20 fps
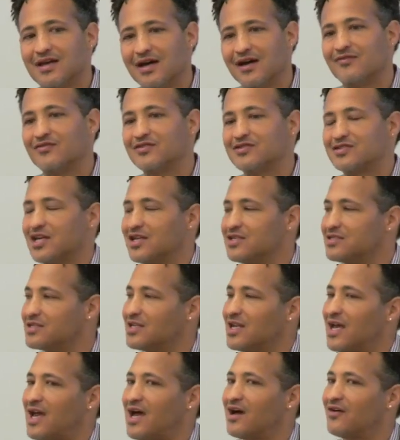
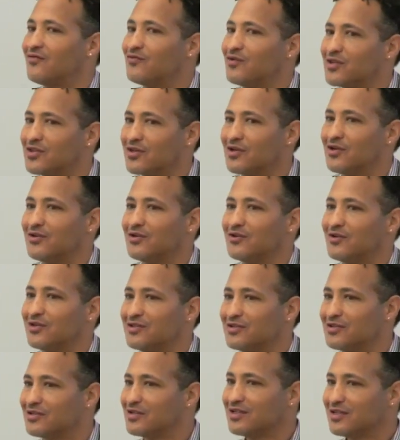conversation to have with her.
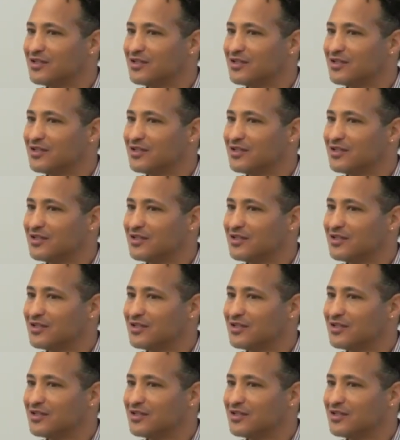And